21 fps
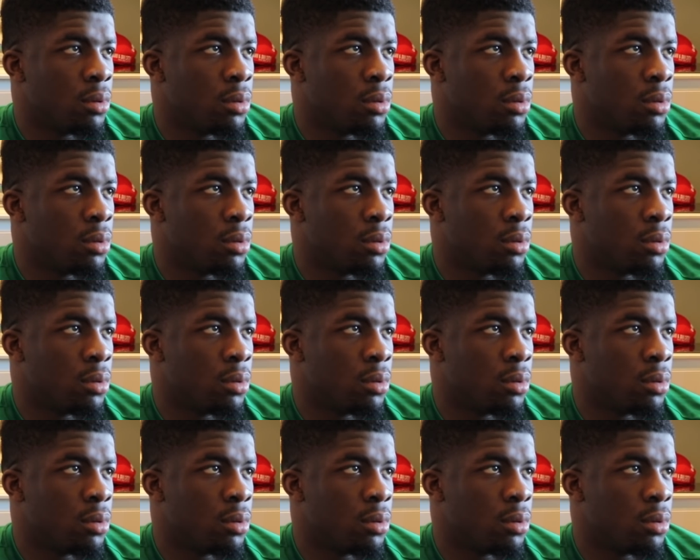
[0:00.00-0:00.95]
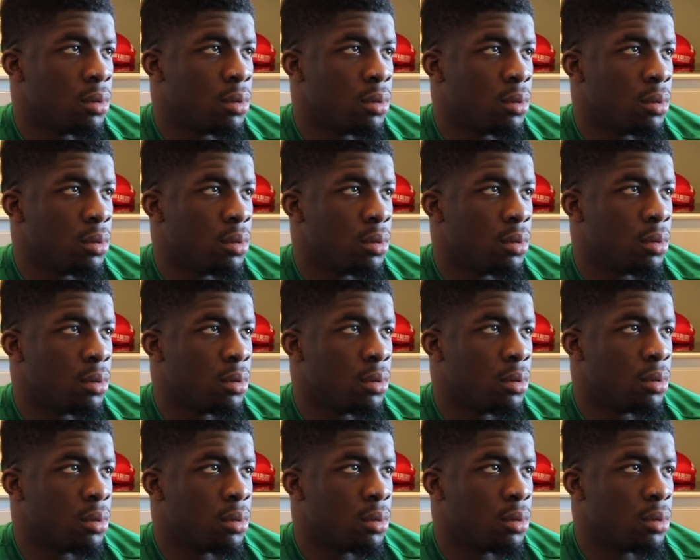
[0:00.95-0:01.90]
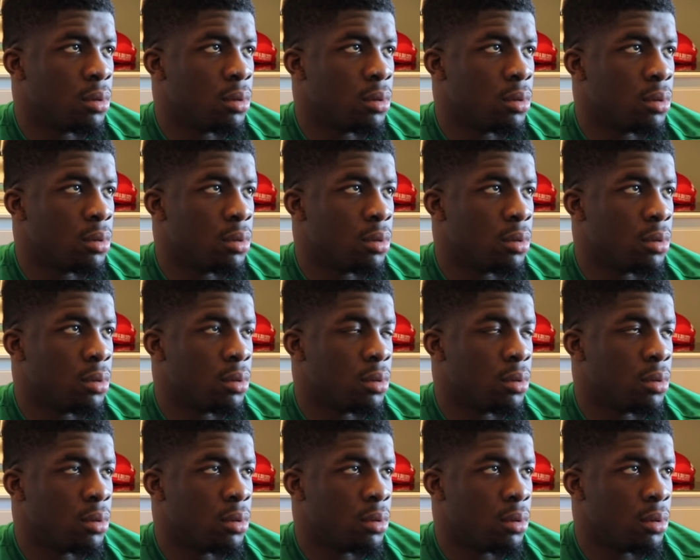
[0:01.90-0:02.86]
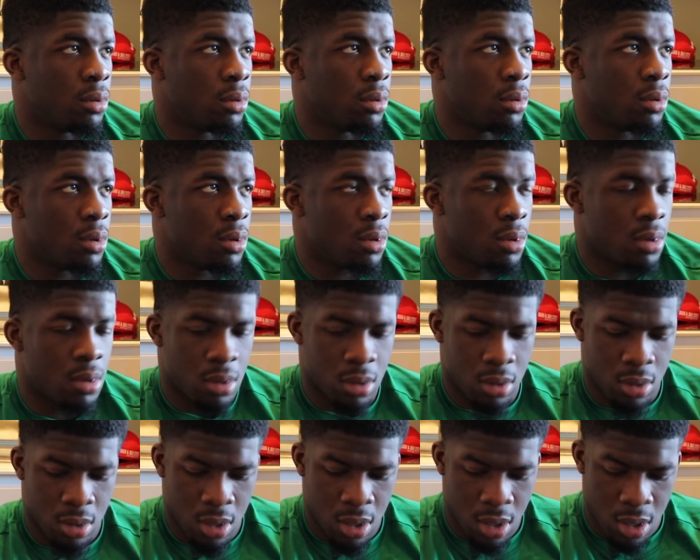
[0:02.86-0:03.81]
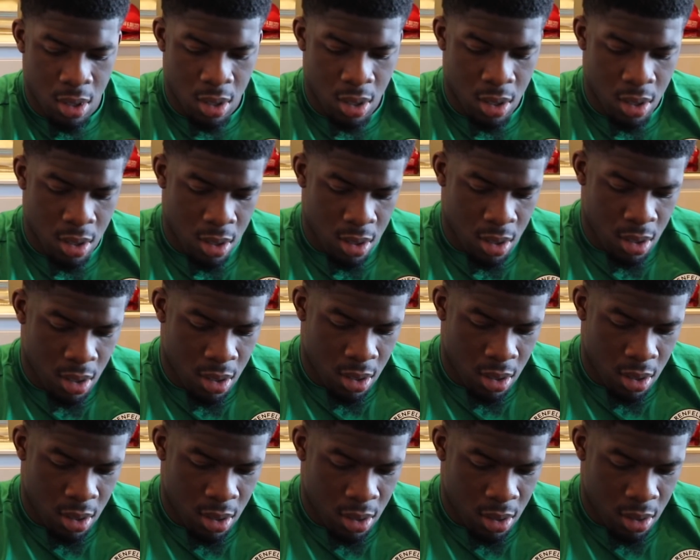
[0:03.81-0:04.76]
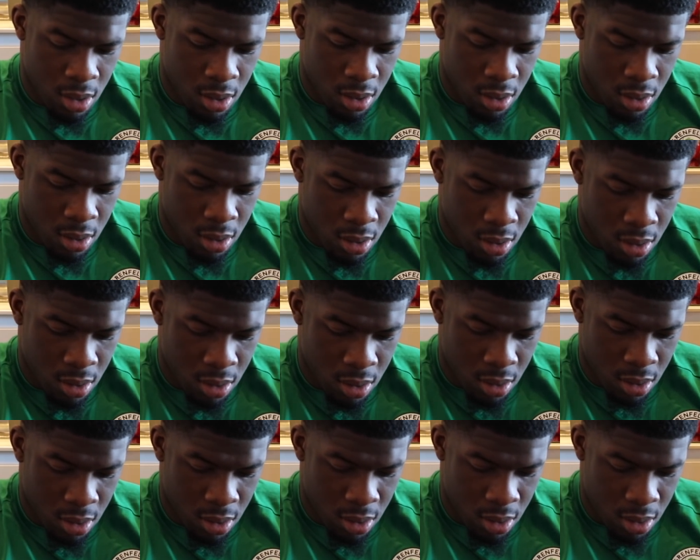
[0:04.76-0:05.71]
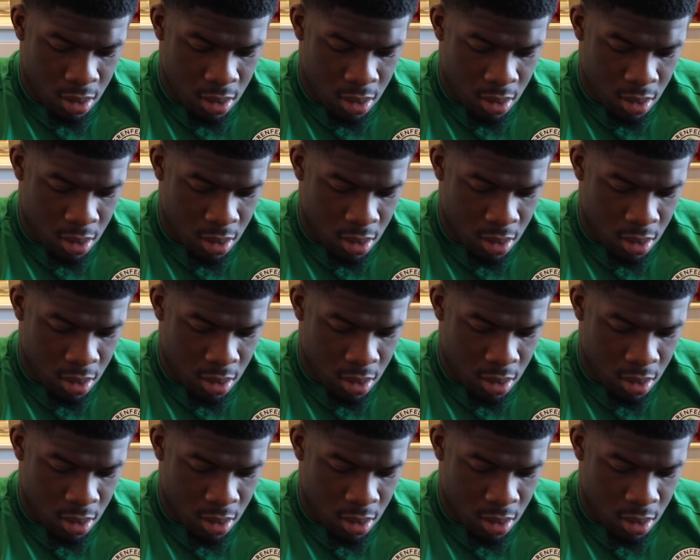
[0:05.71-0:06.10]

No words are spoken by the person on screen.